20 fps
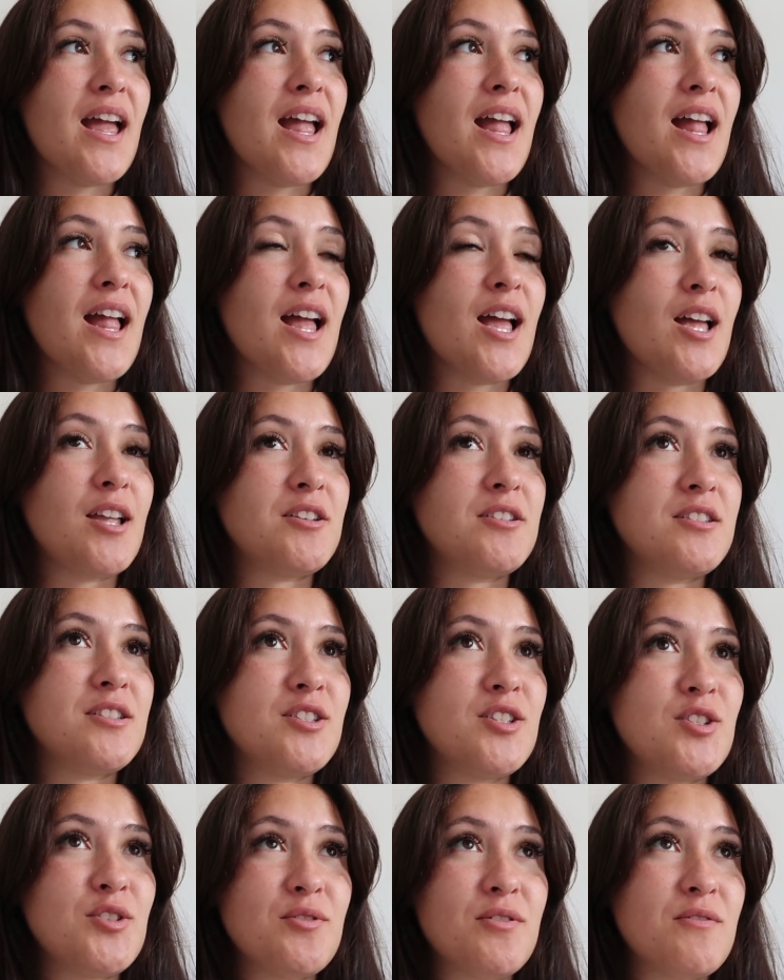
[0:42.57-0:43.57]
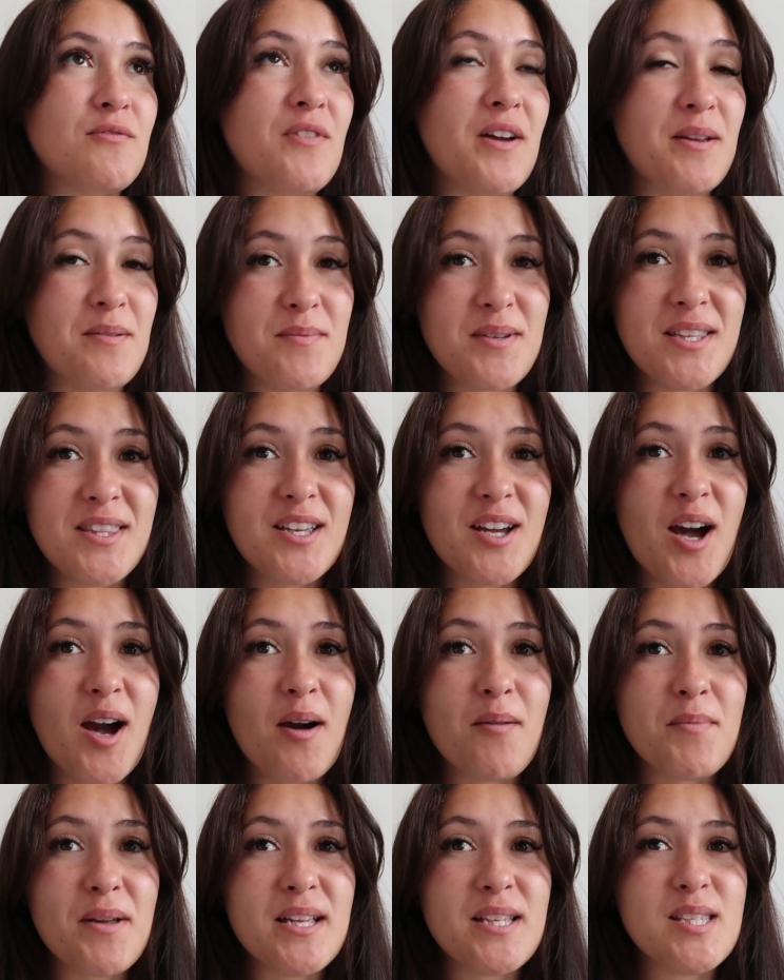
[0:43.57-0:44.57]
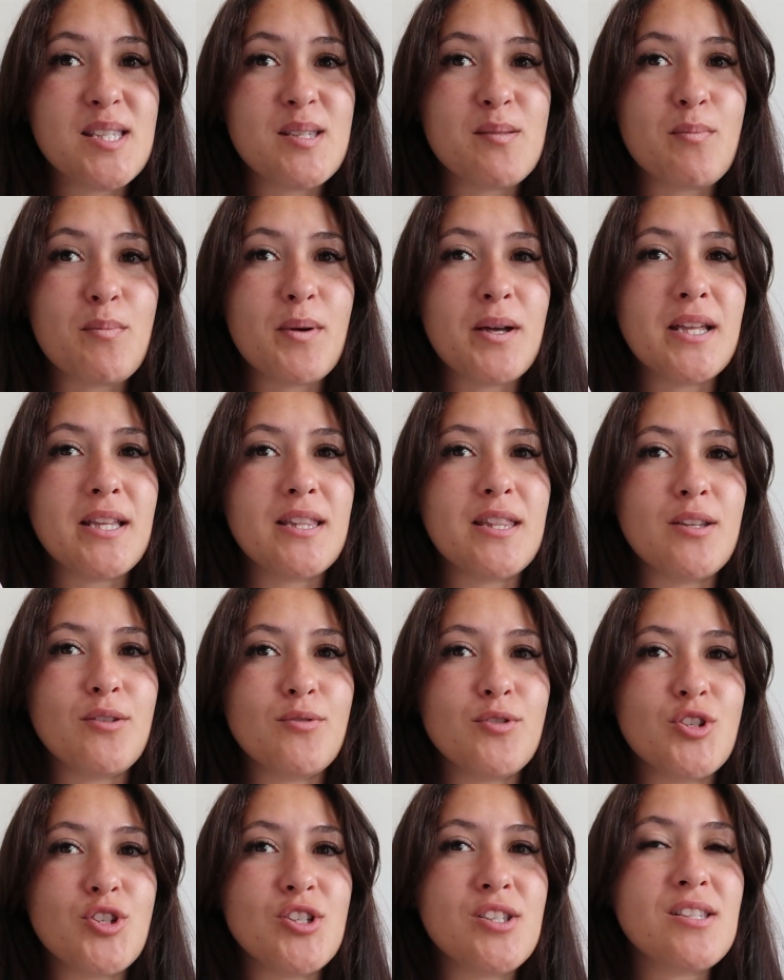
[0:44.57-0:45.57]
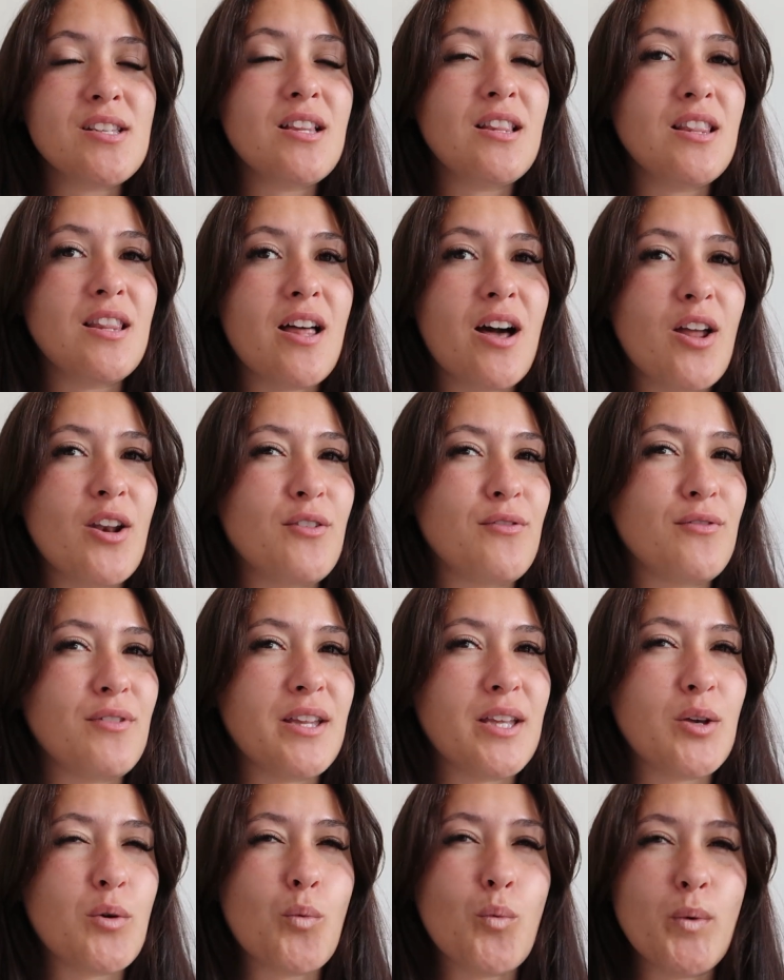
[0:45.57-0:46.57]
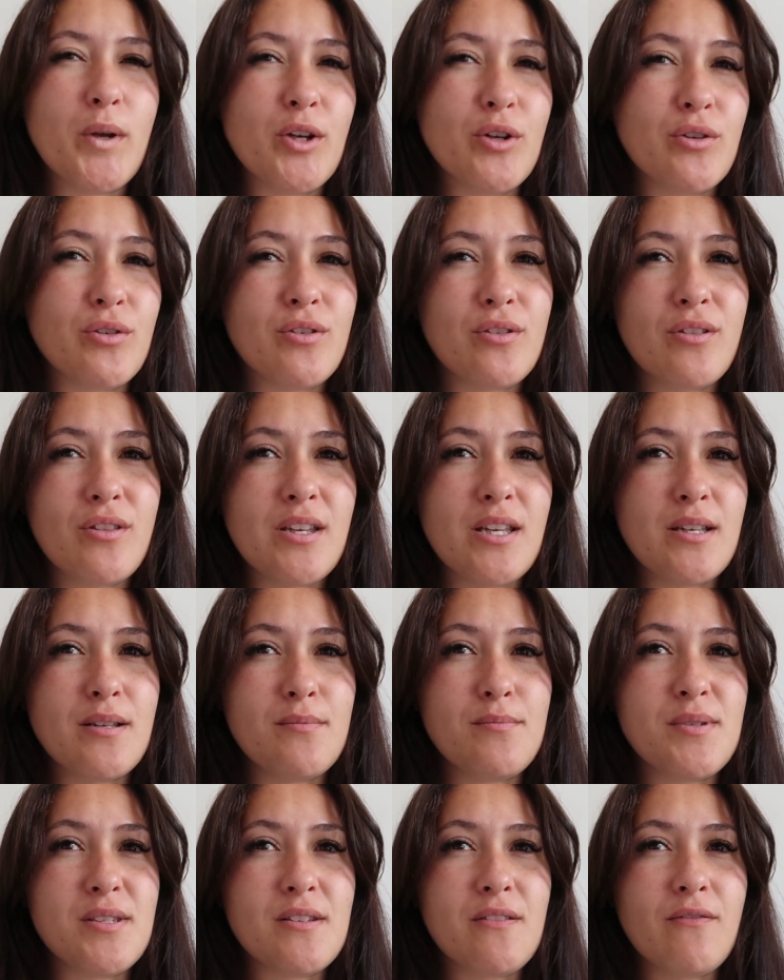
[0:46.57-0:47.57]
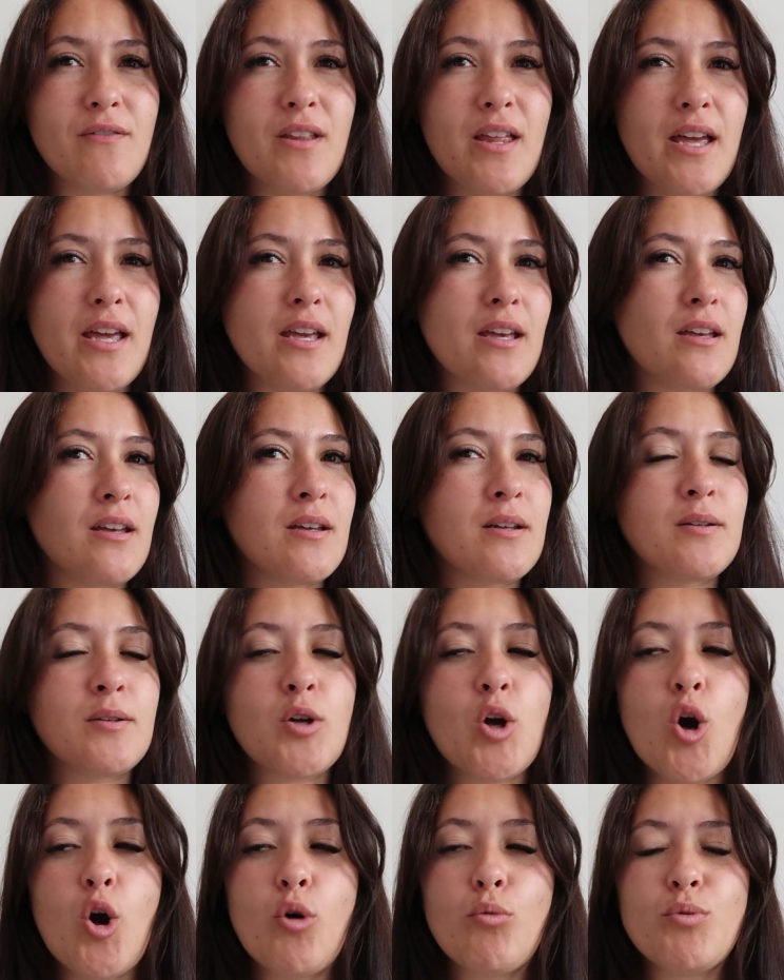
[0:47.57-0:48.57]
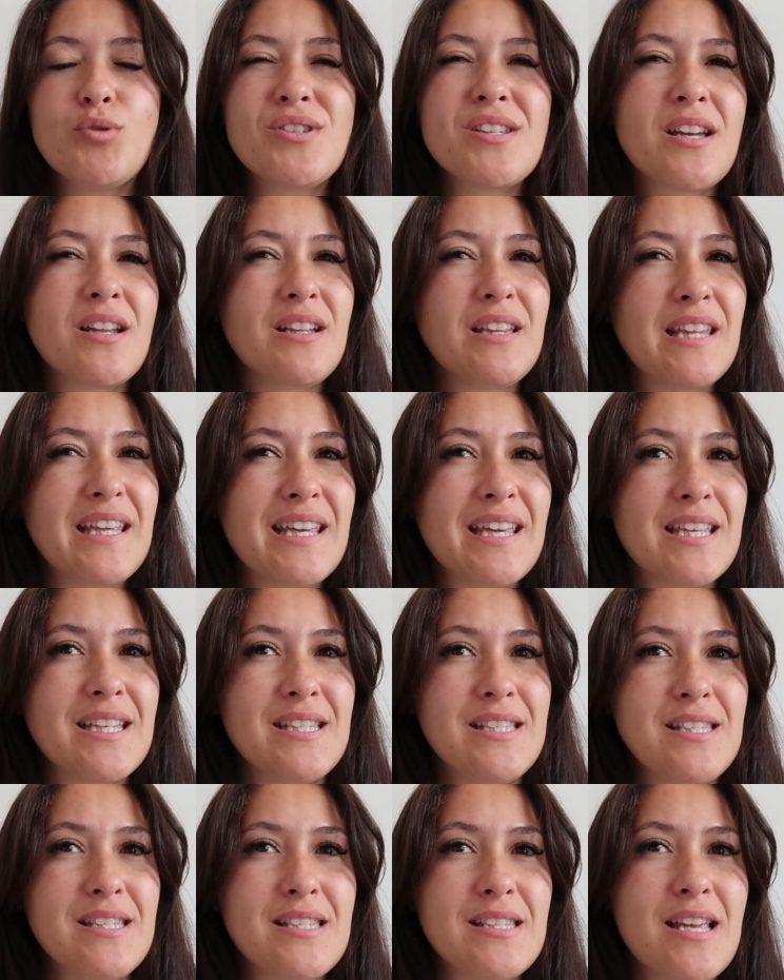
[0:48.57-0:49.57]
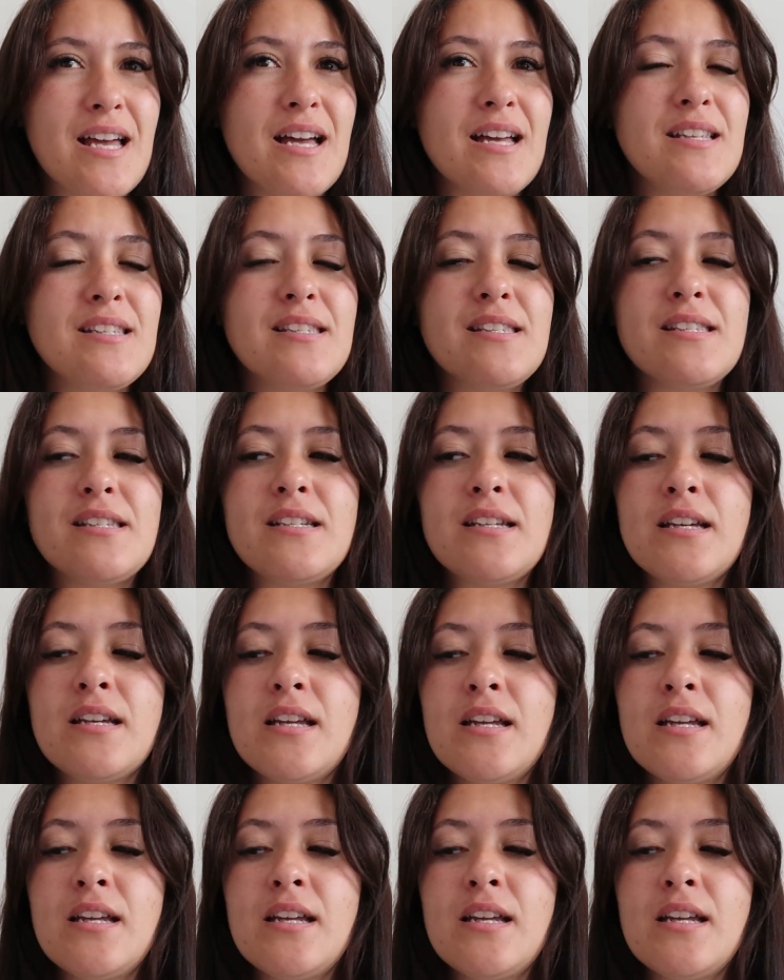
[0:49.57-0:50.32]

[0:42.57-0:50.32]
And you can fight me in the comments, but there was just a lot of like weird themes of like almost kind of like incest